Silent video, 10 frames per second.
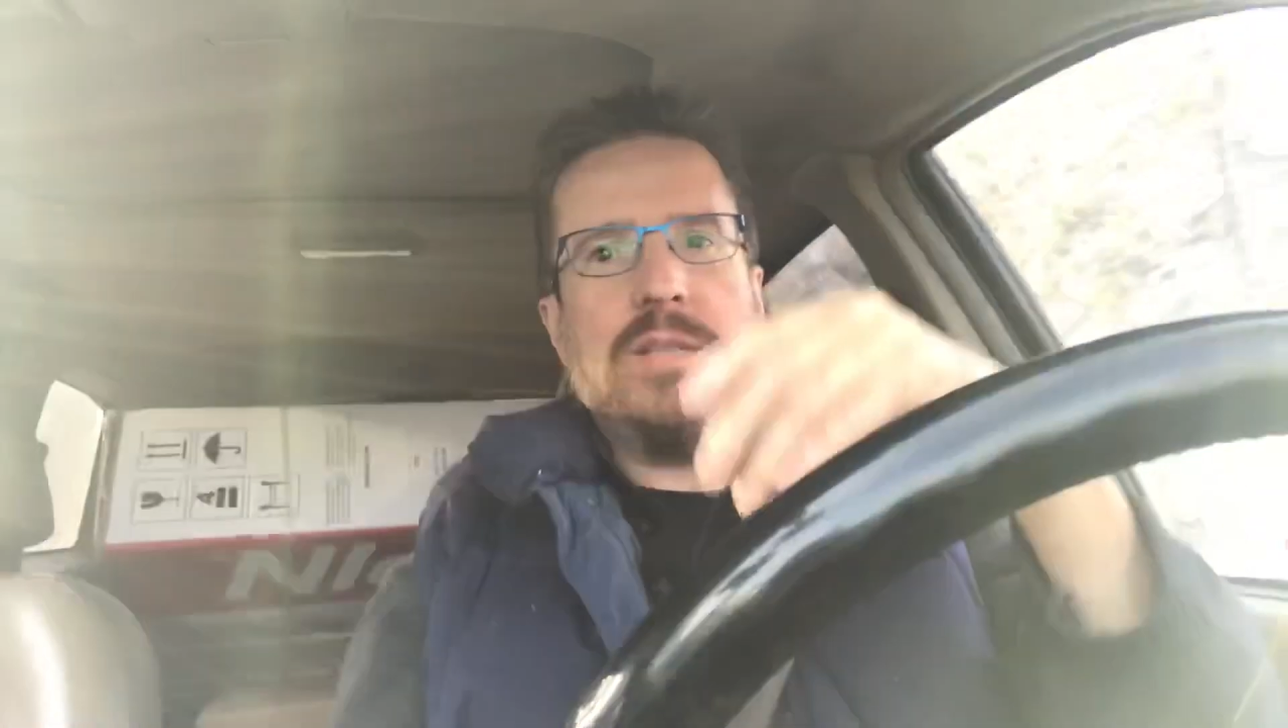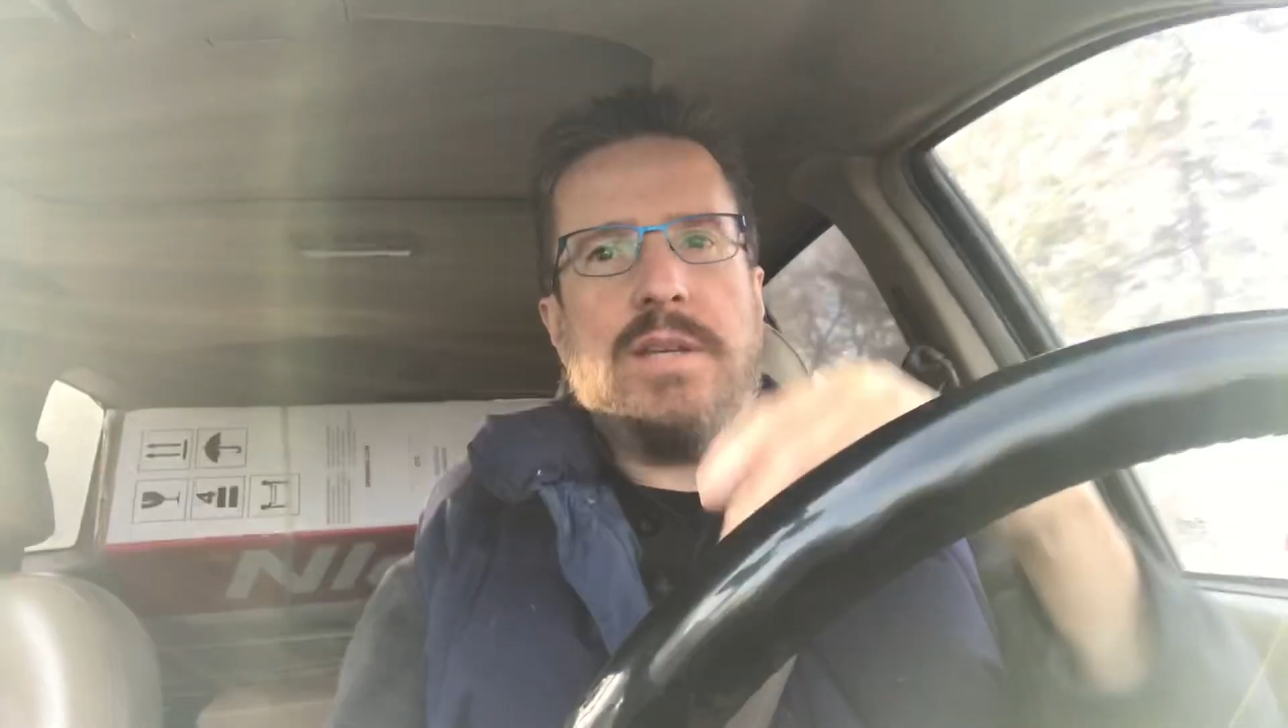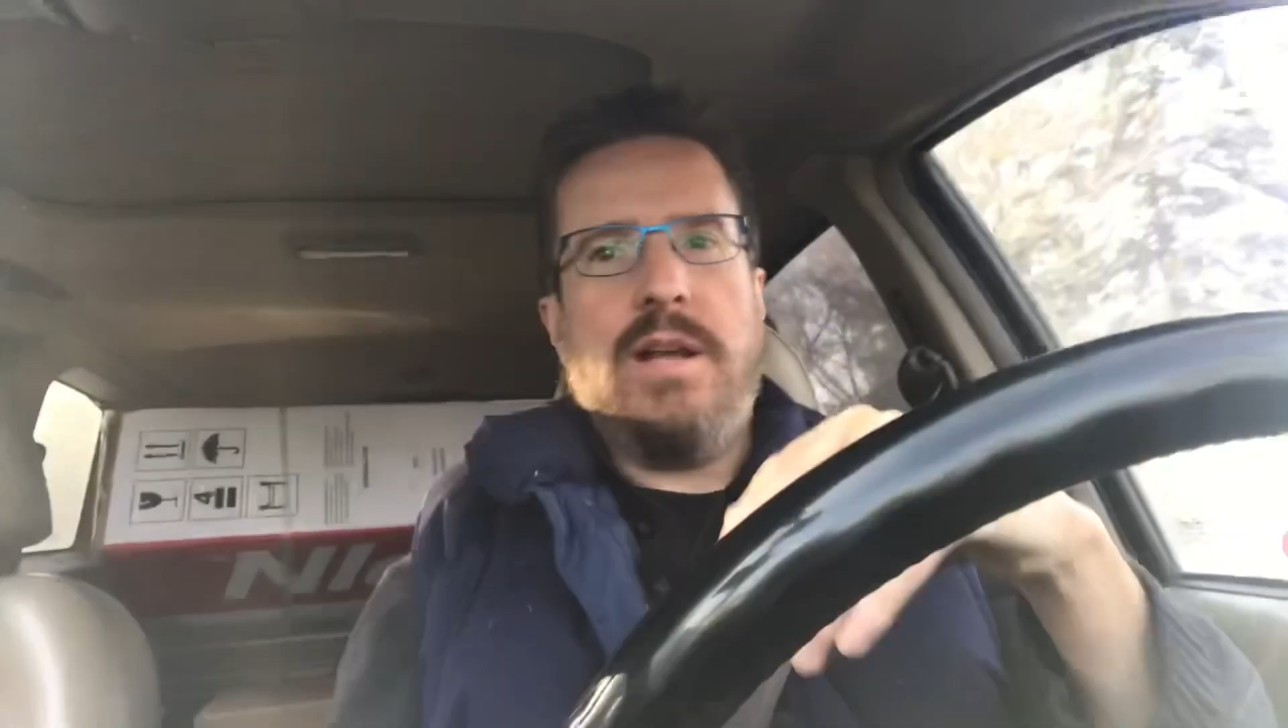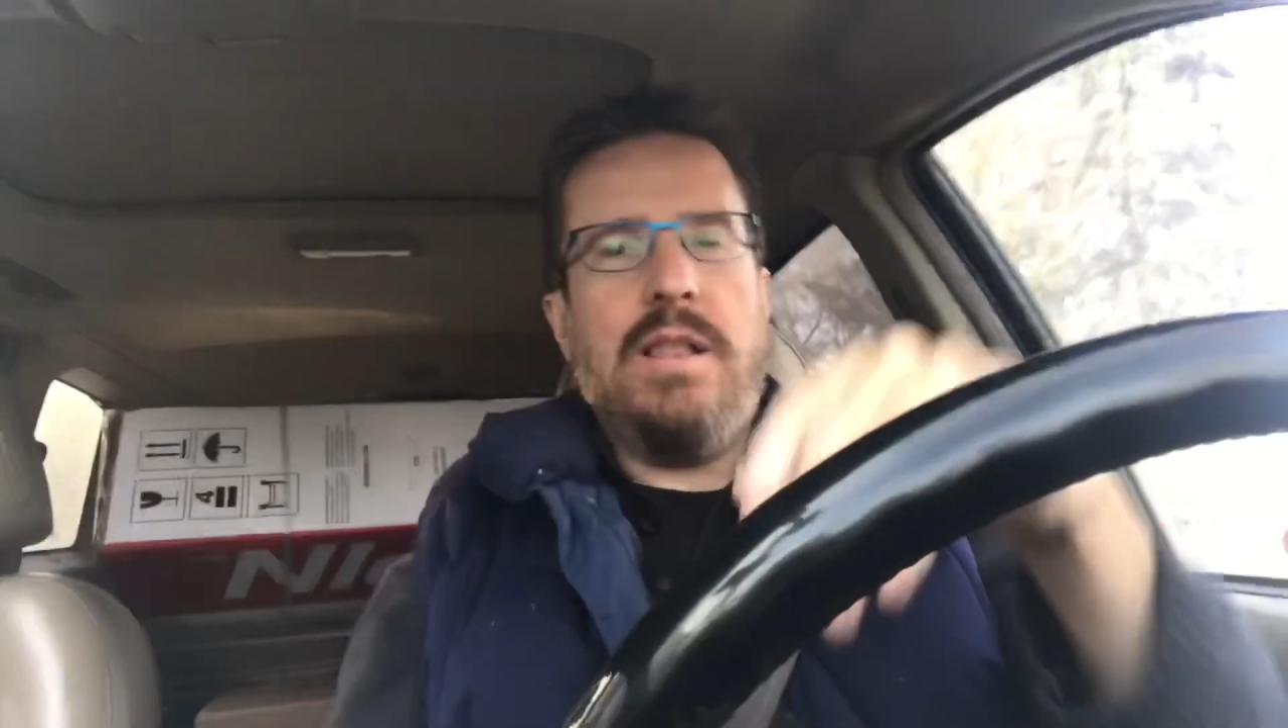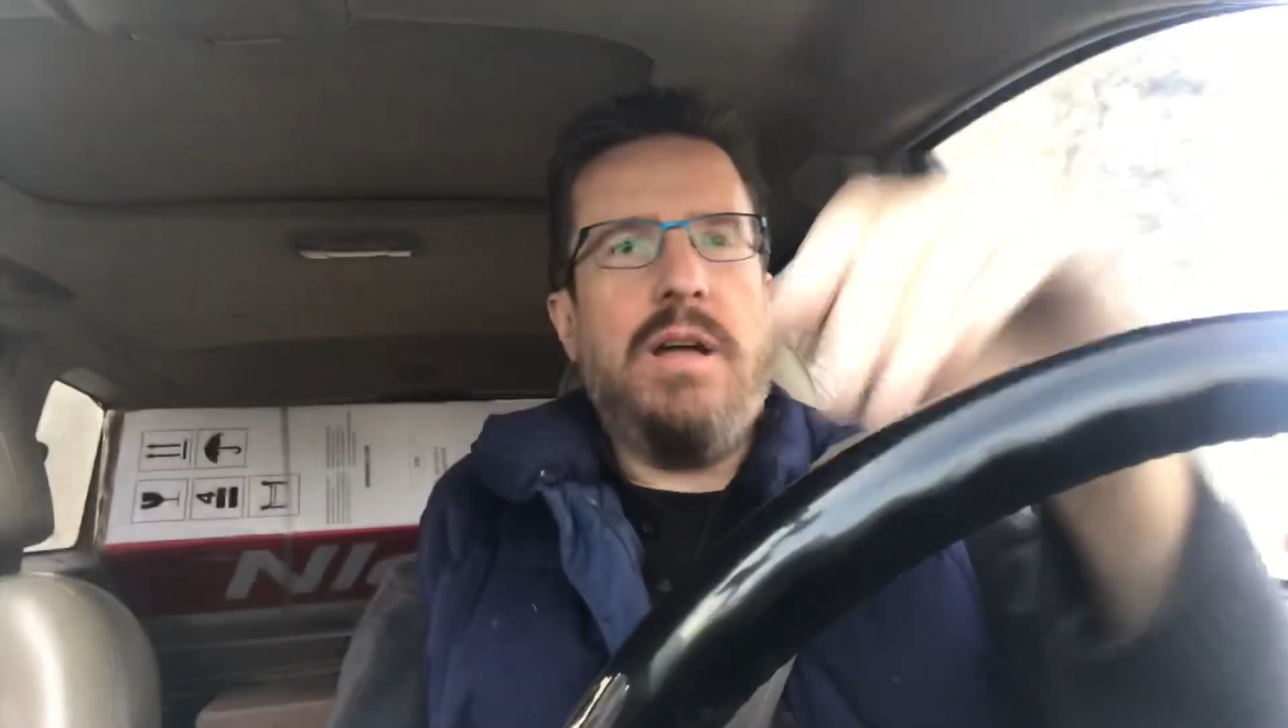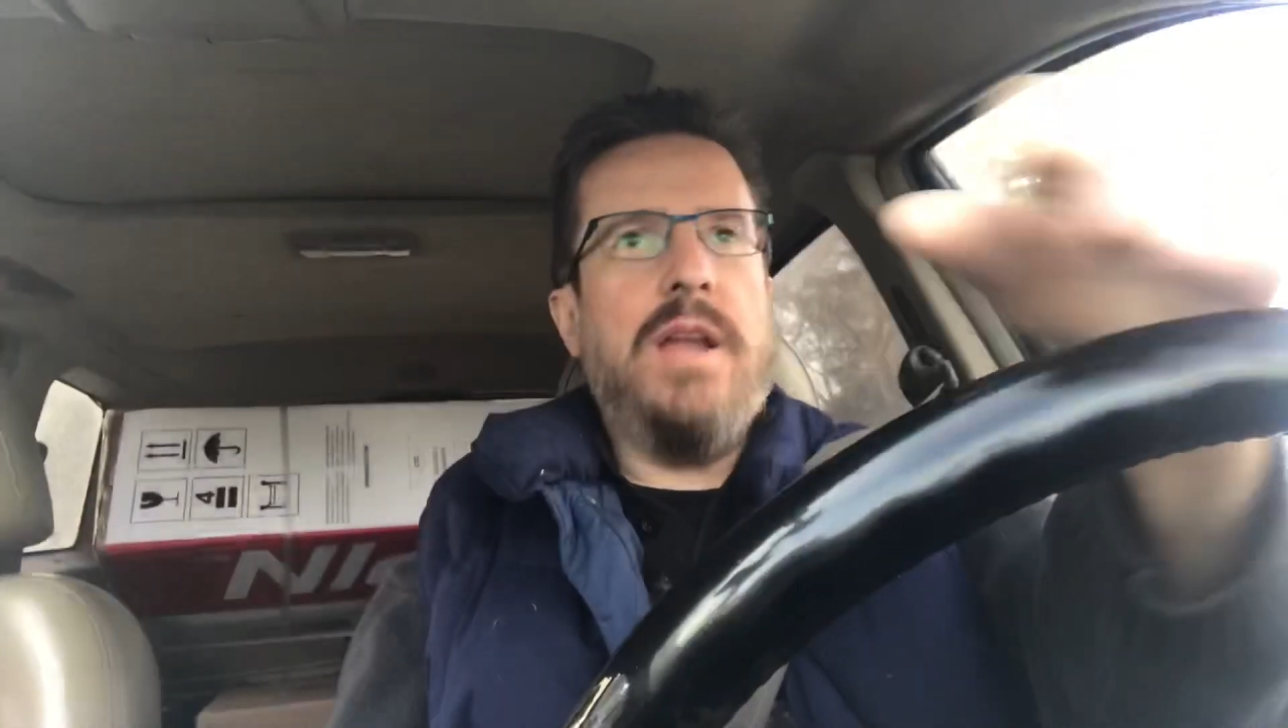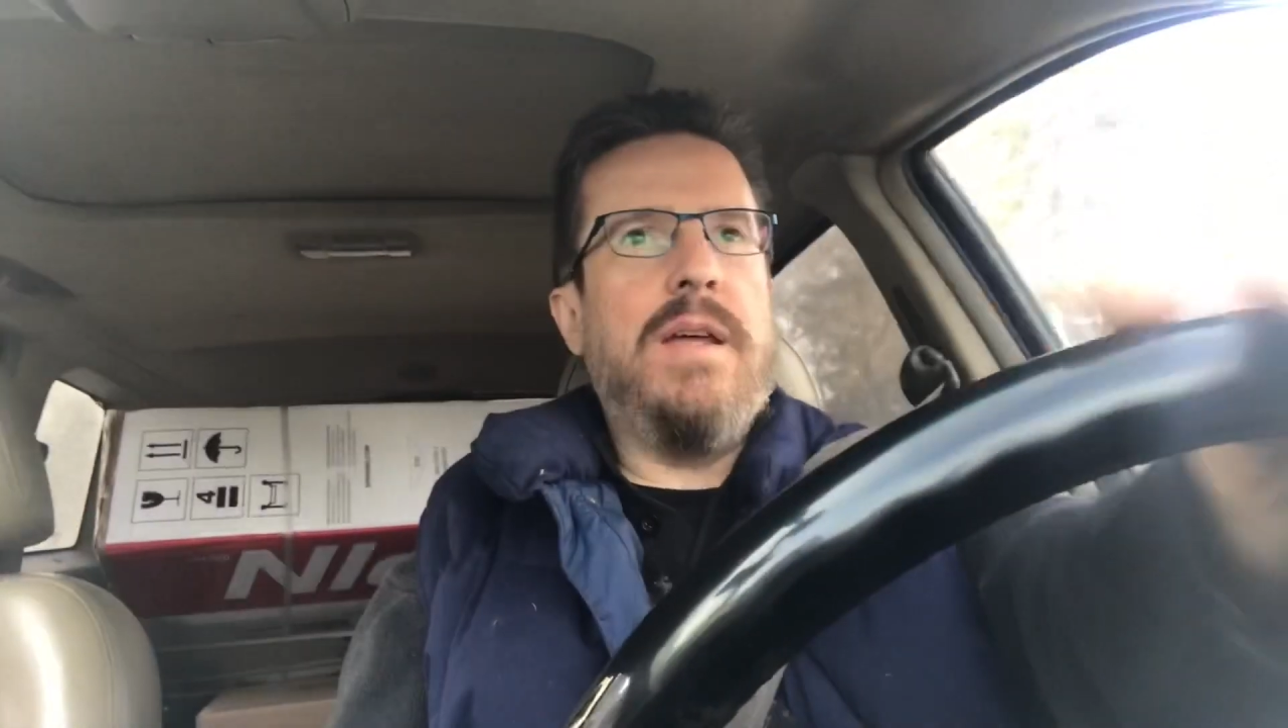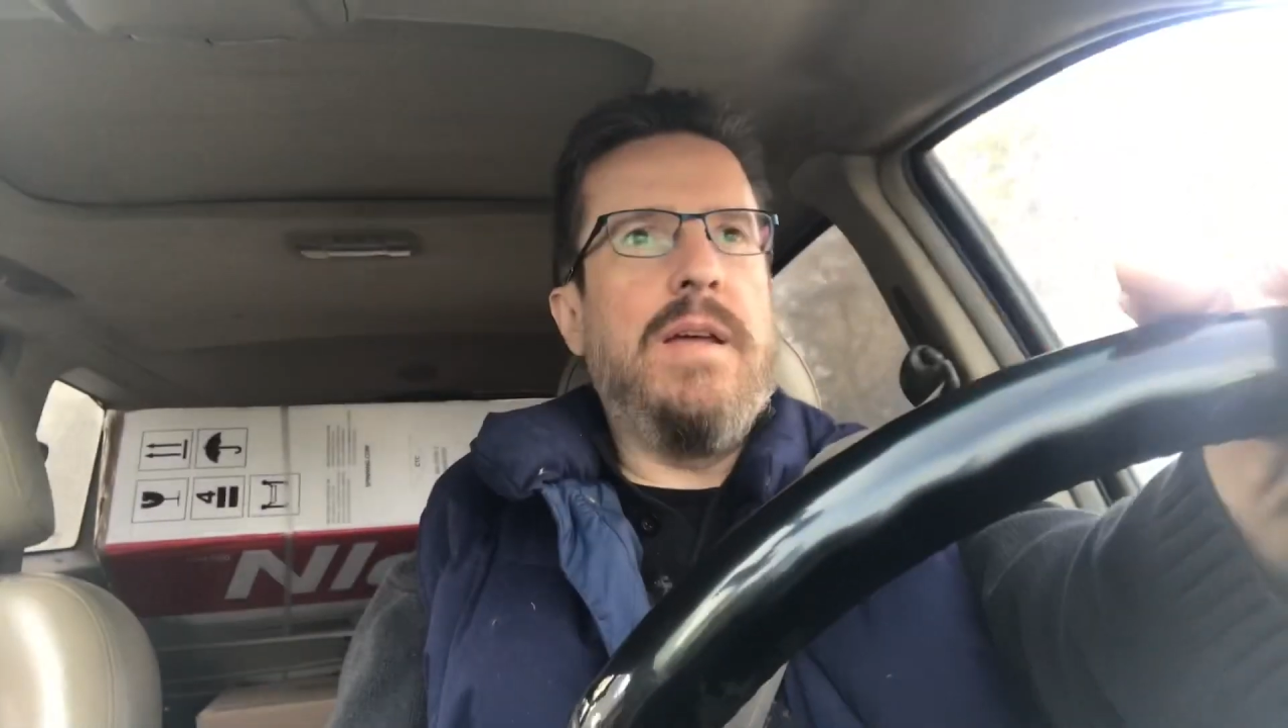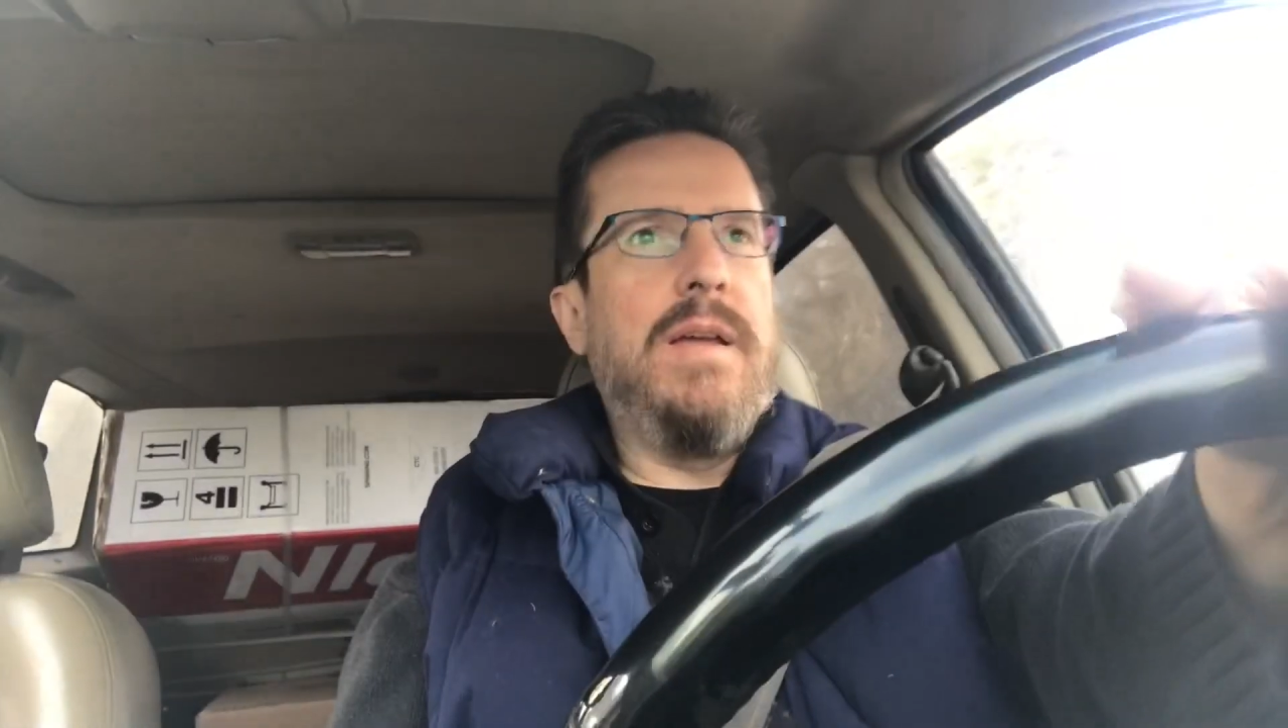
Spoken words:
hairstyle a lot.